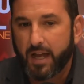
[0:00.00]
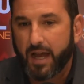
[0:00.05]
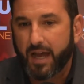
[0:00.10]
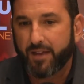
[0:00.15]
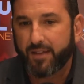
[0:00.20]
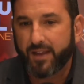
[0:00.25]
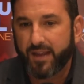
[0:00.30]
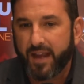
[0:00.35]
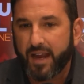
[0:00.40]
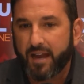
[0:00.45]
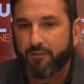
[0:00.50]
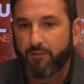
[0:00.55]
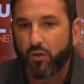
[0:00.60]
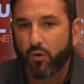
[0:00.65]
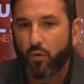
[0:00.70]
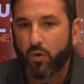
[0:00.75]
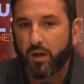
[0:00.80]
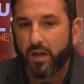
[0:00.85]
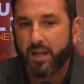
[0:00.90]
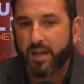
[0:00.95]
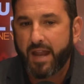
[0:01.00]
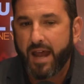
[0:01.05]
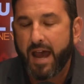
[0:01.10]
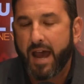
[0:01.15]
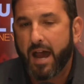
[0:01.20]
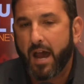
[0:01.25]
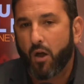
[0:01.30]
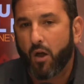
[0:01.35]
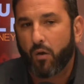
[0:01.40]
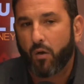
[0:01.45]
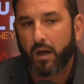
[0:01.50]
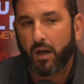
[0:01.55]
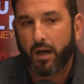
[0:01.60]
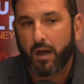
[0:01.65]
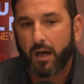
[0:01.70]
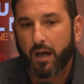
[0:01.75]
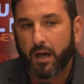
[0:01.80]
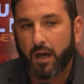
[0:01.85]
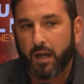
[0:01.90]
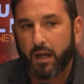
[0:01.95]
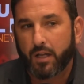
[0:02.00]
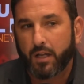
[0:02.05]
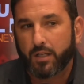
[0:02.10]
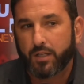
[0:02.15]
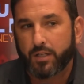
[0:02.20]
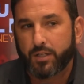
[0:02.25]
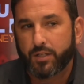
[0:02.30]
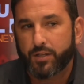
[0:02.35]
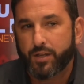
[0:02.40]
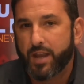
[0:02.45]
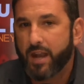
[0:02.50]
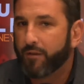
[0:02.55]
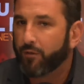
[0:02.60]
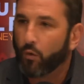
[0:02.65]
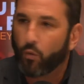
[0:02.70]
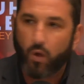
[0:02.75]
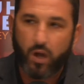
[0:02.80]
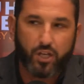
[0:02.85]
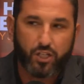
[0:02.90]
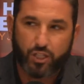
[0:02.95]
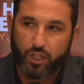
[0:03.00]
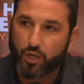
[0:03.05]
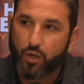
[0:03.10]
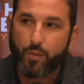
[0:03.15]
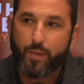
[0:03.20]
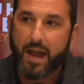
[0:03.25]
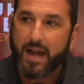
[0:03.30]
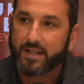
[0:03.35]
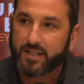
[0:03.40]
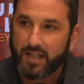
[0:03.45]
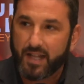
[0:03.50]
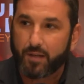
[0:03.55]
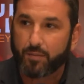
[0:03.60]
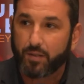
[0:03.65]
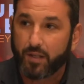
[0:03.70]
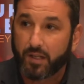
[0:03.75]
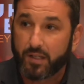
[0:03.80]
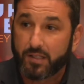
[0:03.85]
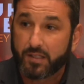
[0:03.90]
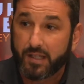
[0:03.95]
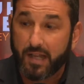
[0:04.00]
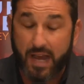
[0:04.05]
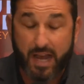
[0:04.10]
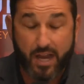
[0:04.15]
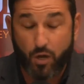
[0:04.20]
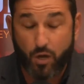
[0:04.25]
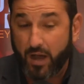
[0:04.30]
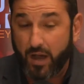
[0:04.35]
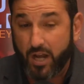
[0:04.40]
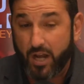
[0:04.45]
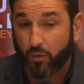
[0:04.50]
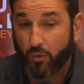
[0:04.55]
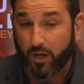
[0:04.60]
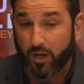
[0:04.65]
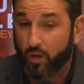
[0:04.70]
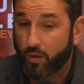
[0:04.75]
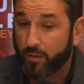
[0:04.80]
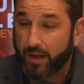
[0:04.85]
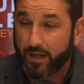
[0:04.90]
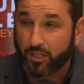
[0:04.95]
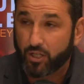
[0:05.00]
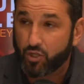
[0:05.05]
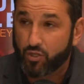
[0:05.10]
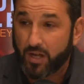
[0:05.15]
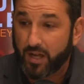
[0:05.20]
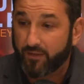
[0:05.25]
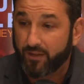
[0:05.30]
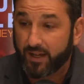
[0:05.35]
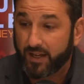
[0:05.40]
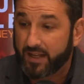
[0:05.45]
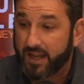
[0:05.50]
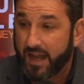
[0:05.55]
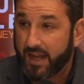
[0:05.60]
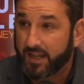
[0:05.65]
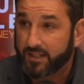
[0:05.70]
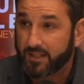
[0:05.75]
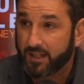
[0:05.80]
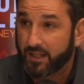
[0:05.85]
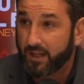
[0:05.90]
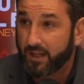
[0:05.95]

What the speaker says: I think everyone now never wants to go back to that place. I know I don't want to go back to driving a taxi.